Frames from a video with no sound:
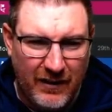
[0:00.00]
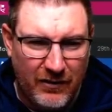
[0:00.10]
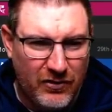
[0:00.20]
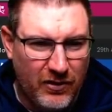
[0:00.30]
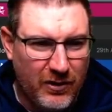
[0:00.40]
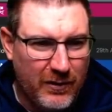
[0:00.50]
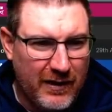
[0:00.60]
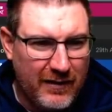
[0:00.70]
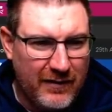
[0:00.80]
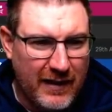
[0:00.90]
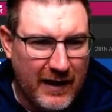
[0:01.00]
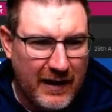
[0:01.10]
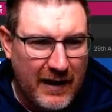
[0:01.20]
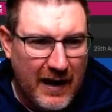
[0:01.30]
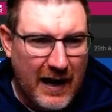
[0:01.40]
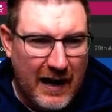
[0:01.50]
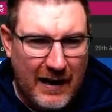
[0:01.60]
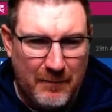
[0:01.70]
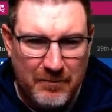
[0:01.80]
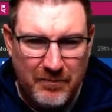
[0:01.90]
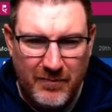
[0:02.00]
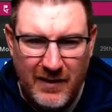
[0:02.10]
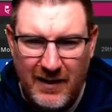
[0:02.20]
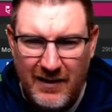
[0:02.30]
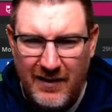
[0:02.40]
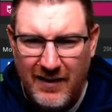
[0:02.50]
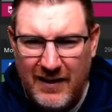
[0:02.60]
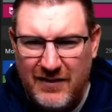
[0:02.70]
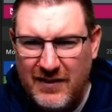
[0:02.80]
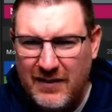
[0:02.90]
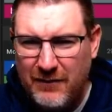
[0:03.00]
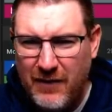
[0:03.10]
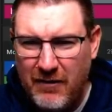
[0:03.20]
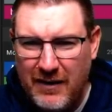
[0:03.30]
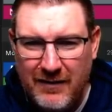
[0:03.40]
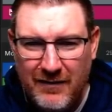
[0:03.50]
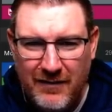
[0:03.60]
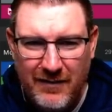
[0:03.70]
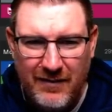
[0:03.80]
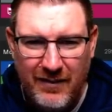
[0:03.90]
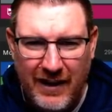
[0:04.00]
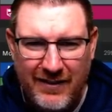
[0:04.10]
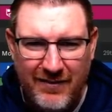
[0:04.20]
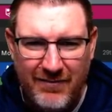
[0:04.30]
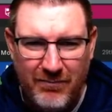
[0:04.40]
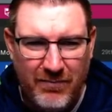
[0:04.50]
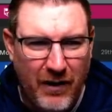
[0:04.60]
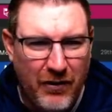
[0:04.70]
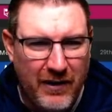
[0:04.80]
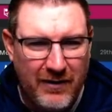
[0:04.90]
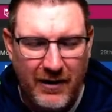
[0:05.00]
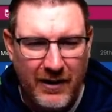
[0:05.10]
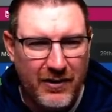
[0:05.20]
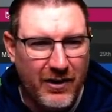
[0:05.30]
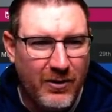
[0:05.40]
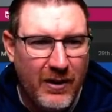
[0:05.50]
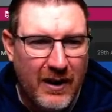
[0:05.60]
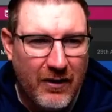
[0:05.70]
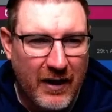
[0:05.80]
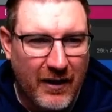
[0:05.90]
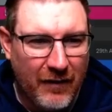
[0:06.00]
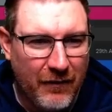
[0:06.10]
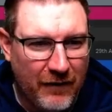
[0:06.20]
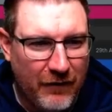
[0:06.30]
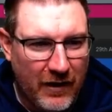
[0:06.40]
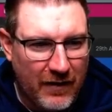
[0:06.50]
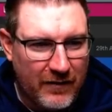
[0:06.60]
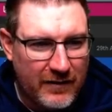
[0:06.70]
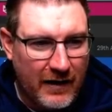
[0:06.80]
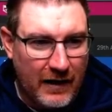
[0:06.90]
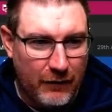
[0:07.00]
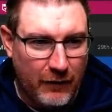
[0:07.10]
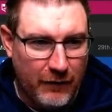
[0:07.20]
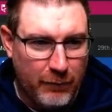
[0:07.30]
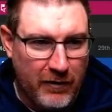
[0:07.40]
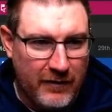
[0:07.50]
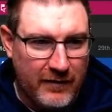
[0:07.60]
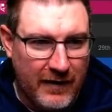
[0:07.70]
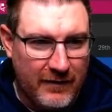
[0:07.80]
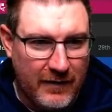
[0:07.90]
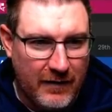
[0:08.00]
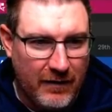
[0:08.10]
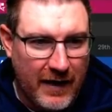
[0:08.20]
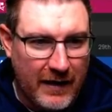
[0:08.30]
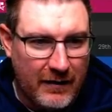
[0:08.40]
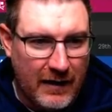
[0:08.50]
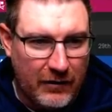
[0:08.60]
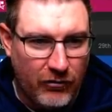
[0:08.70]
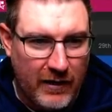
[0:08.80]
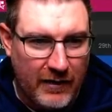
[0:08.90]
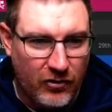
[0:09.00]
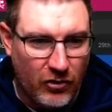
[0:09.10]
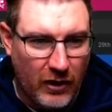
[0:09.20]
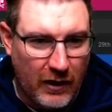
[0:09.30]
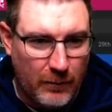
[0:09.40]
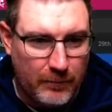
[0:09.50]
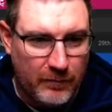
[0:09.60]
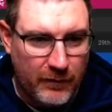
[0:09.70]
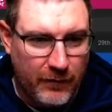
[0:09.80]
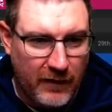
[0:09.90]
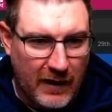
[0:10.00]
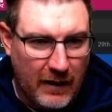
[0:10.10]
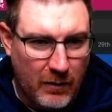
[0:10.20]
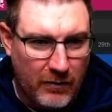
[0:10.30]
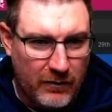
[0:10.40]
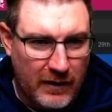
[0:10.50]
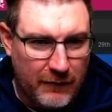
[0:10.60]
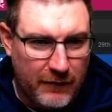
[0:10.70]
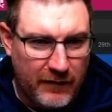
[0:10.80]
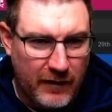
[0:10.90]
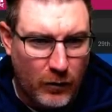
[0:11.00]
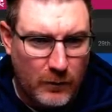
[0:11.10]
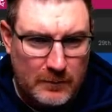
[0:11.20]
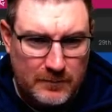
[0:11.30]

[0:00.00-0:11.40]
show you what it is there. It's just very like nothing. I don't know. Like I find at the start of preseason, then training style. Where is it here? Physical.